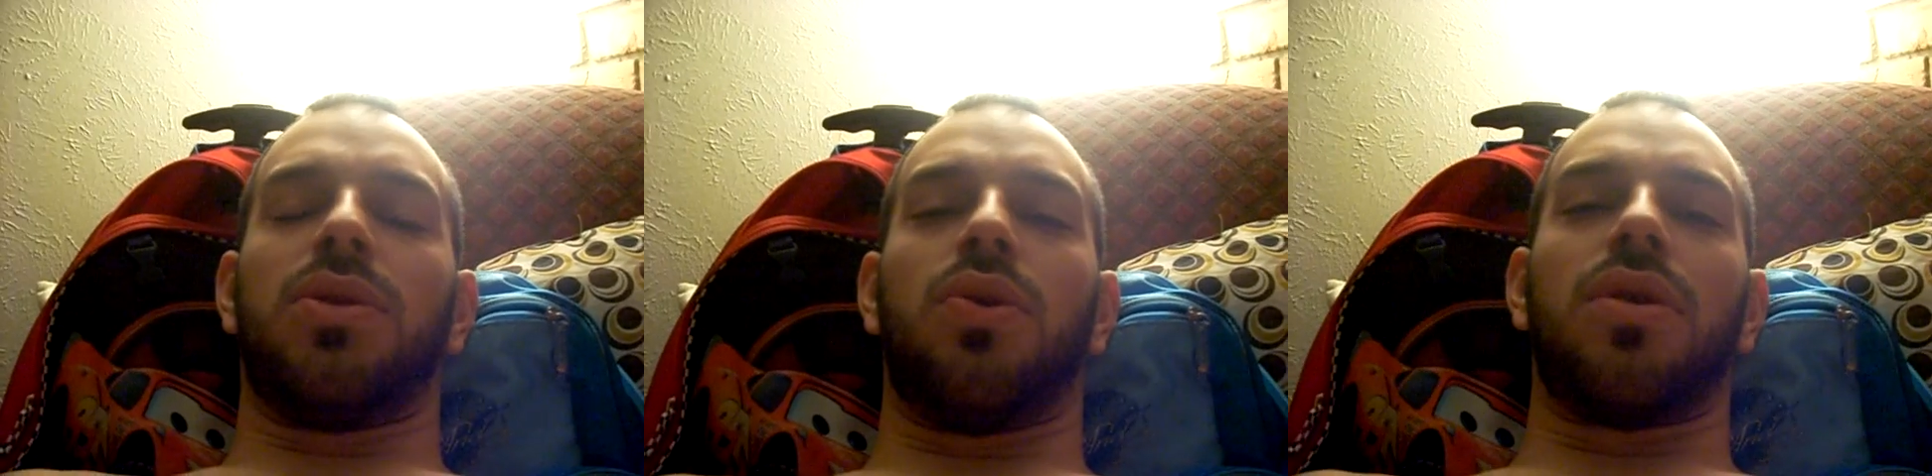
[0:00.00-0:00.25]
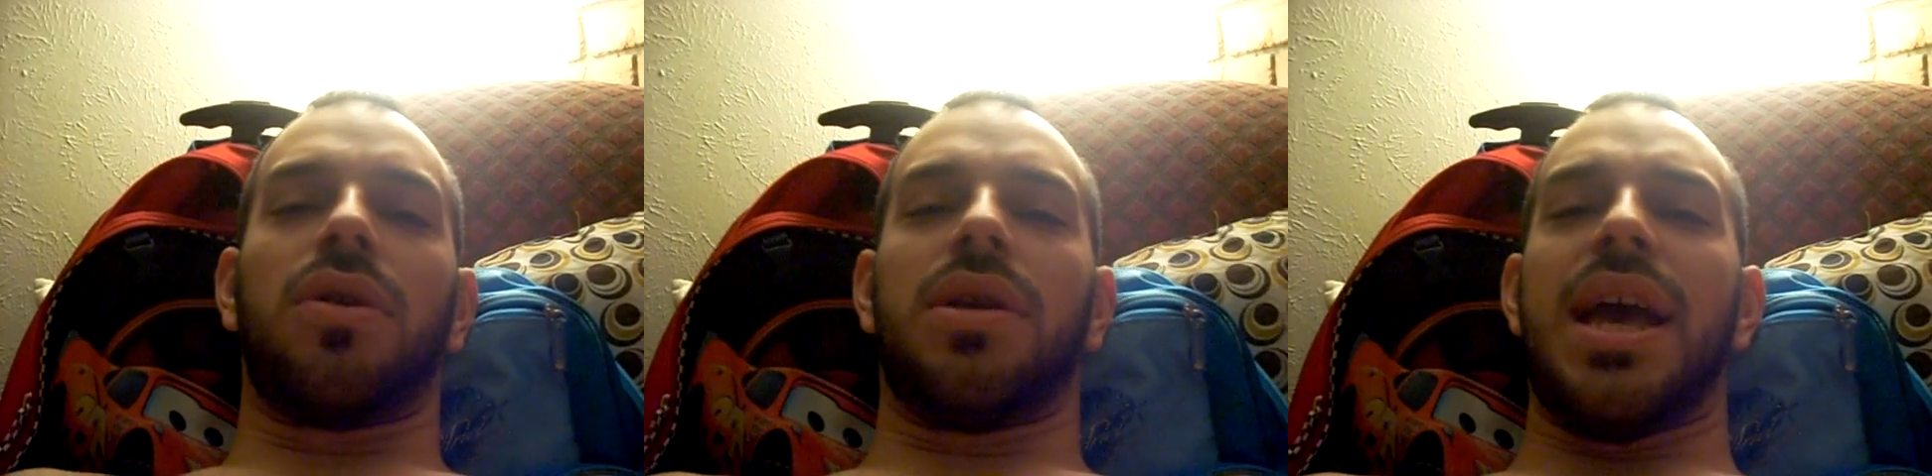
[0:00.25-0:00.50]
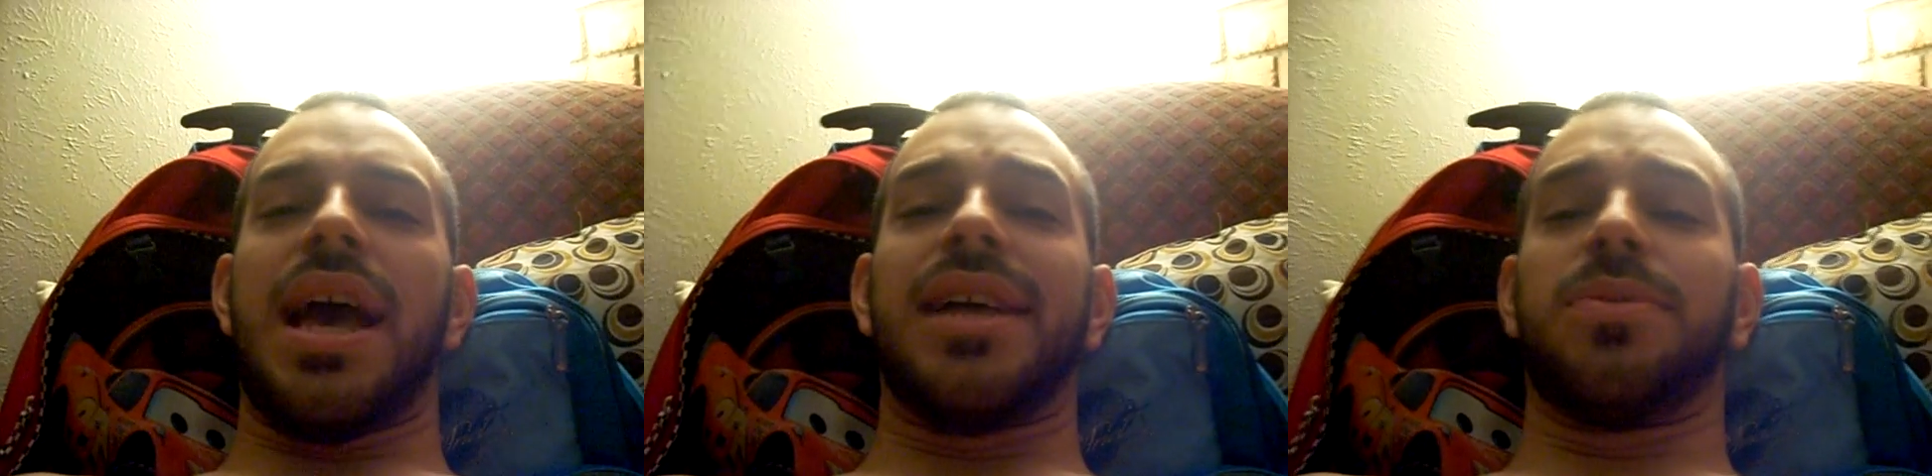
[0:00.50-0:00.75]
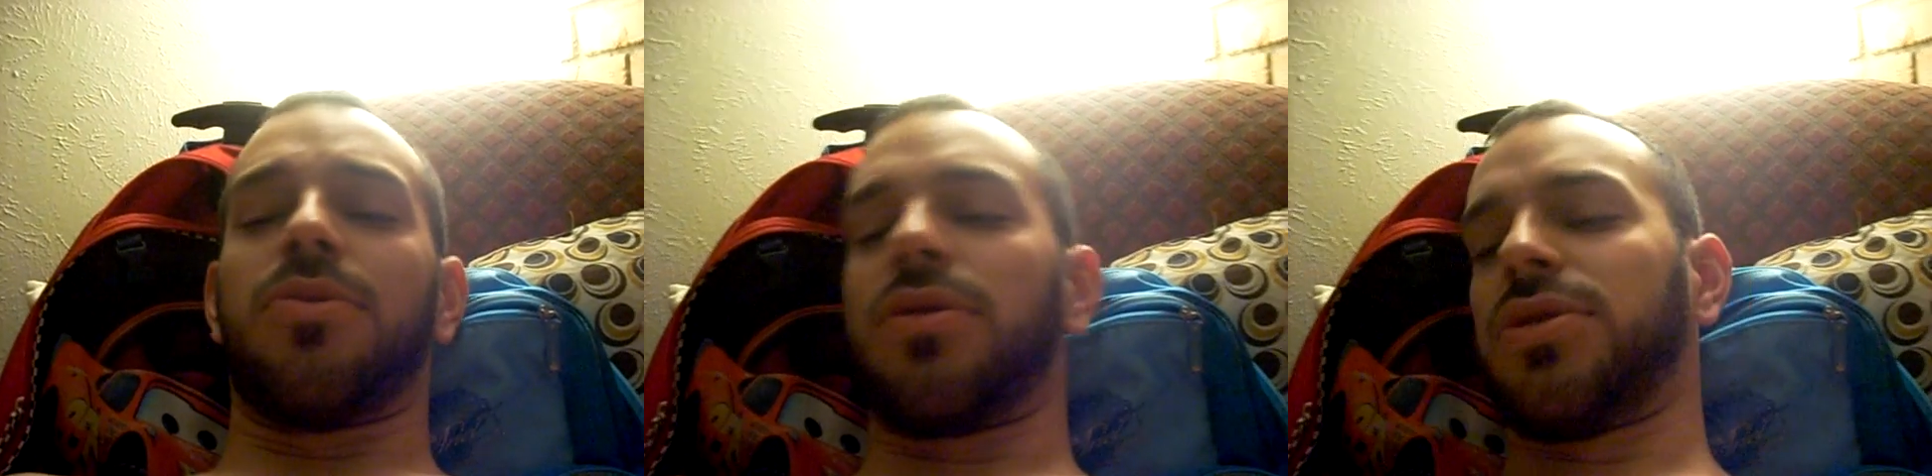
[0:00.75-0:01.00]
Lord
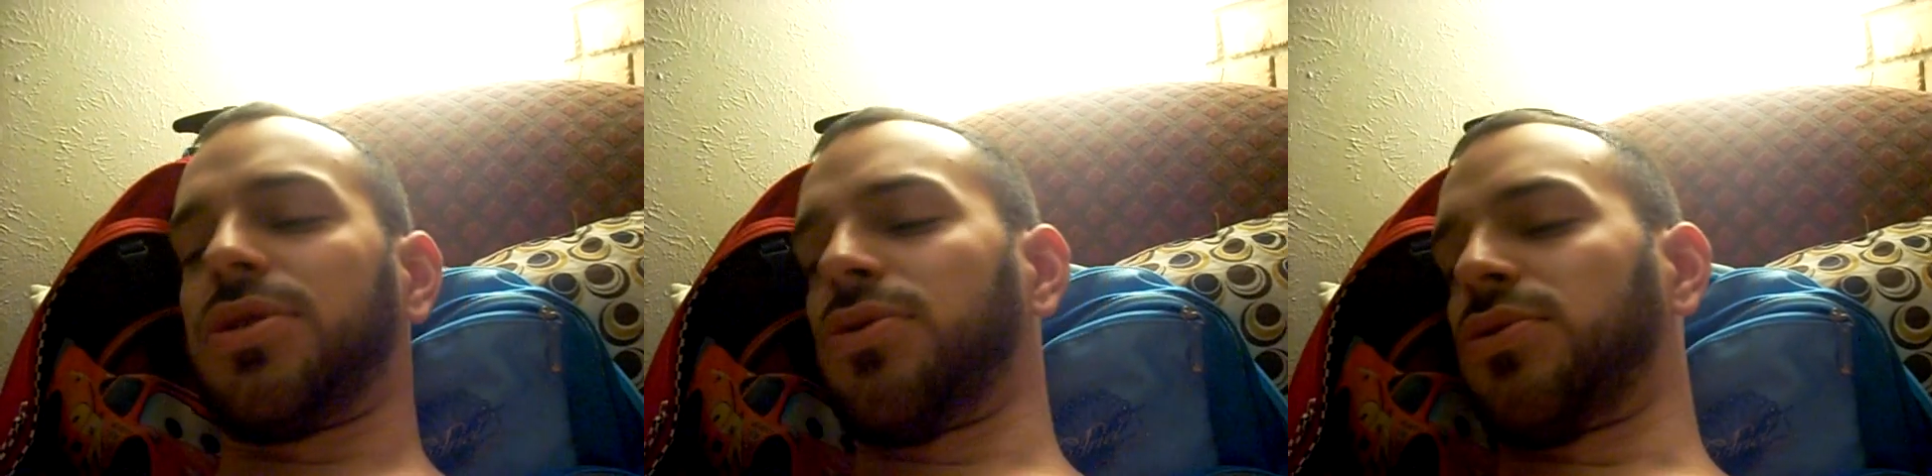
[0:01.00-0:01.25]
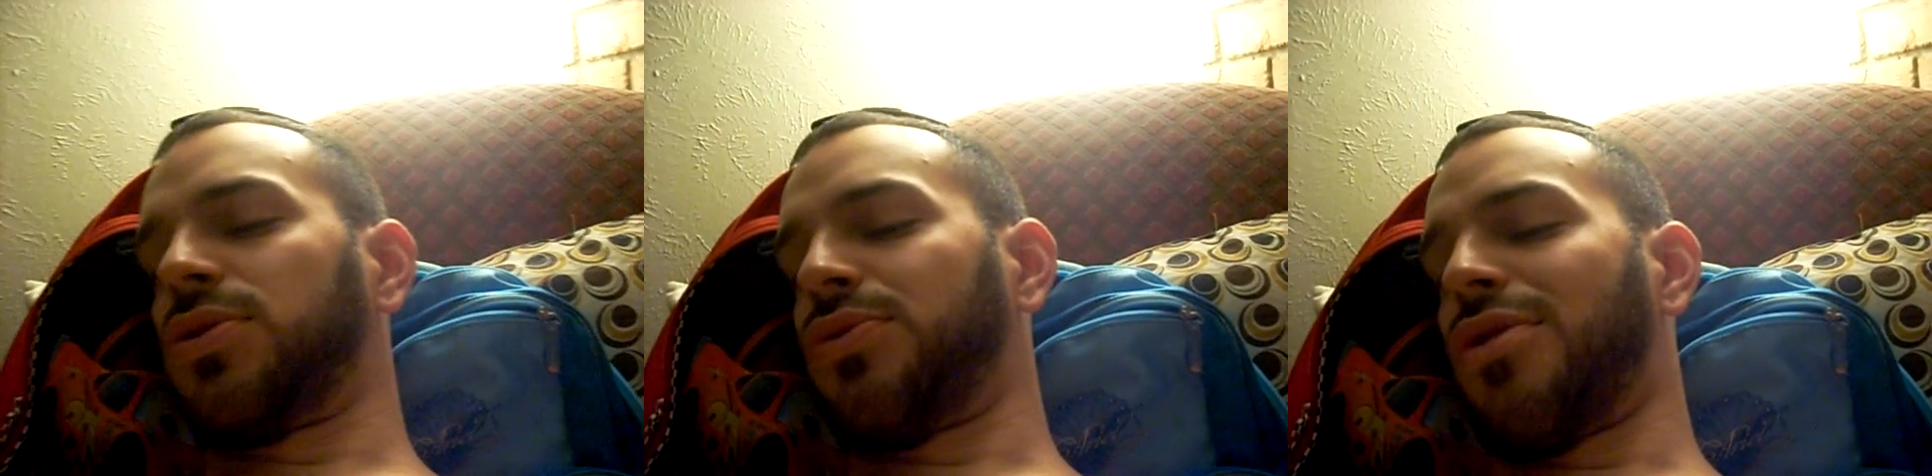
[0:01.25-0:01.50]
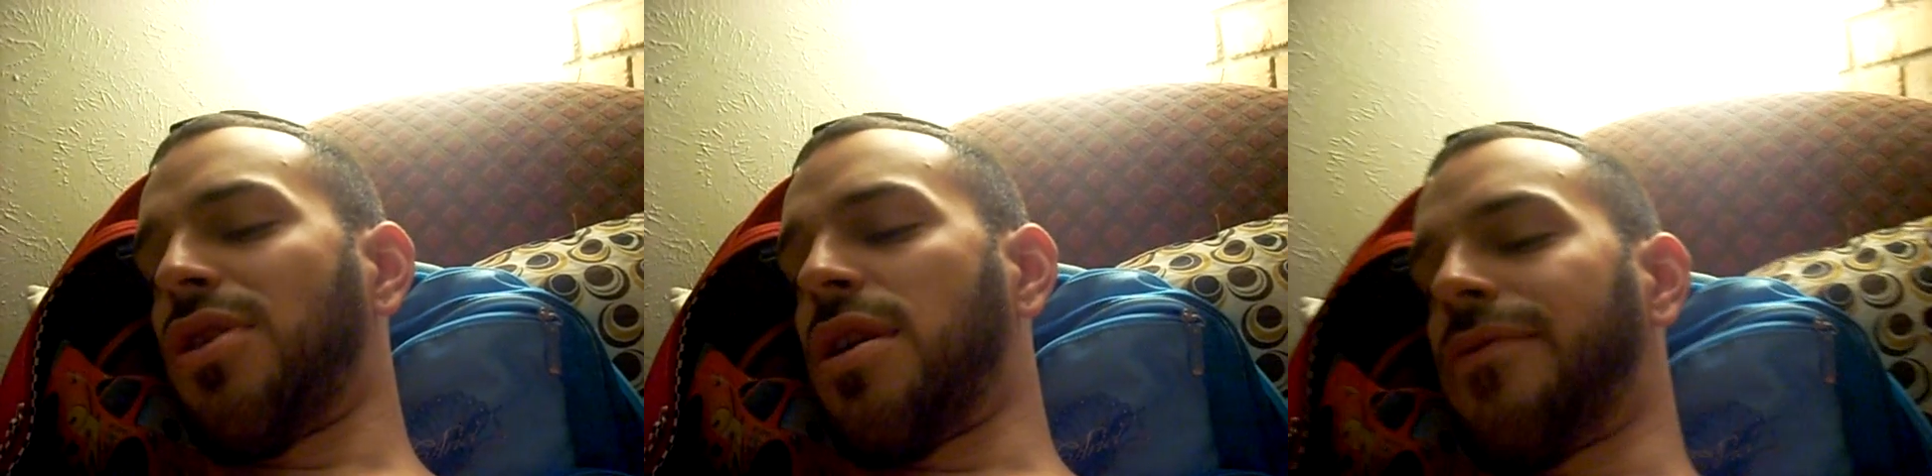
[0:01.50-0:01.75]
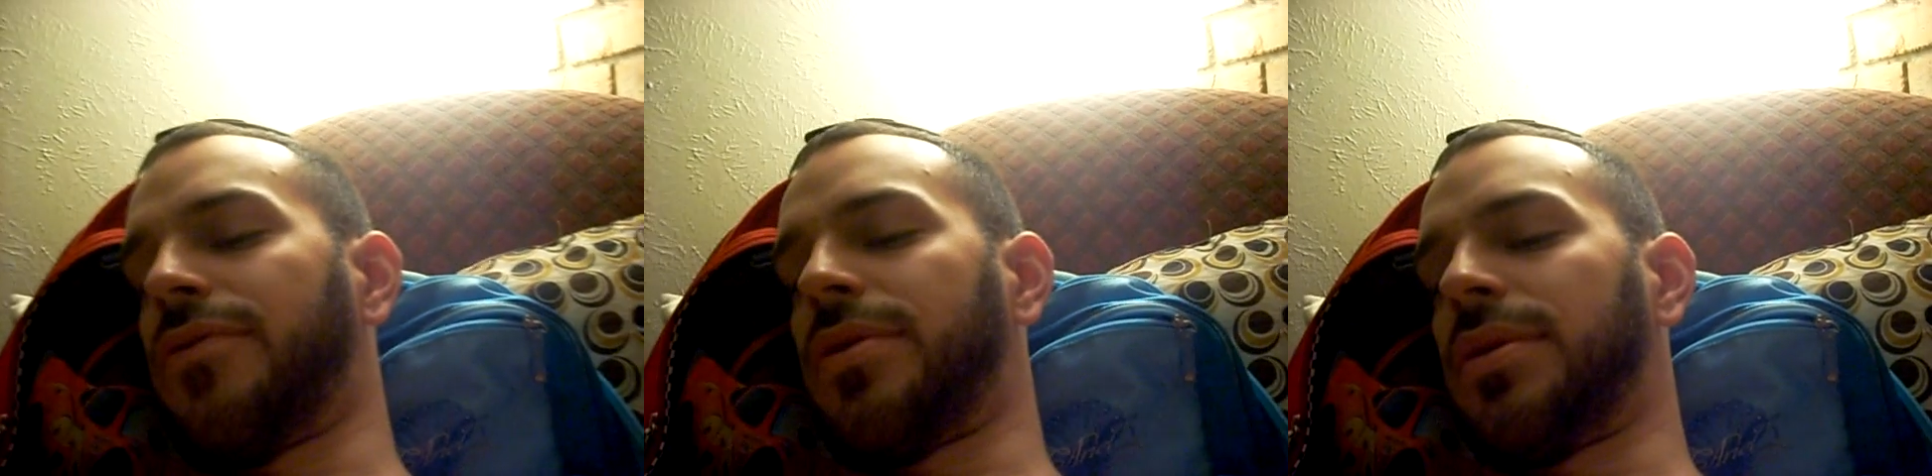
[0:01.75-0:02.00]
Kazmir Zeroff,